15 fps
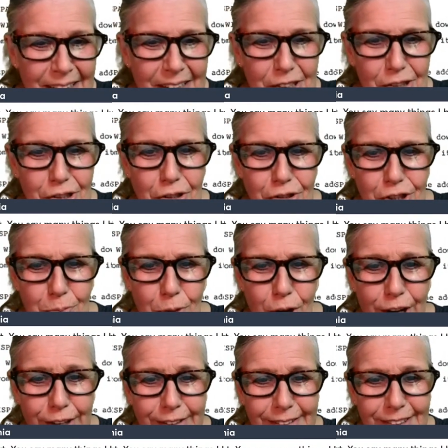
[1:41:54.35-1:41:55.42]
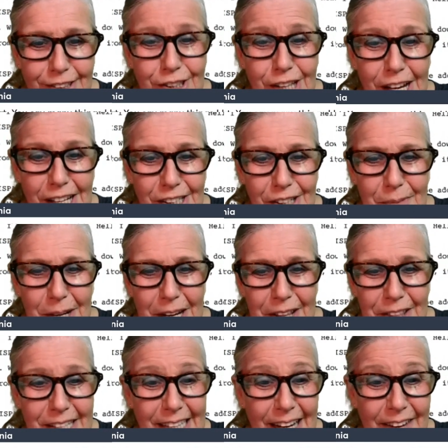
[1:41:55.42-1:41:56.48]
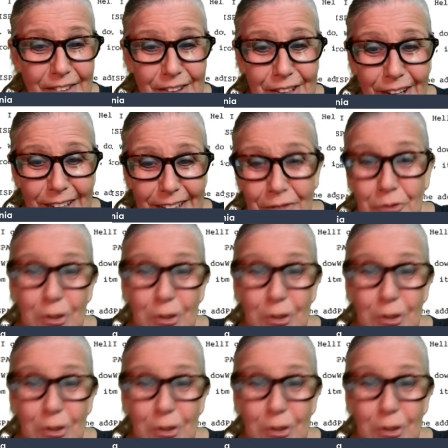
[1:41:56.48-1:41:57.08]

You're so smart. You're saying so many things I haven't thought of.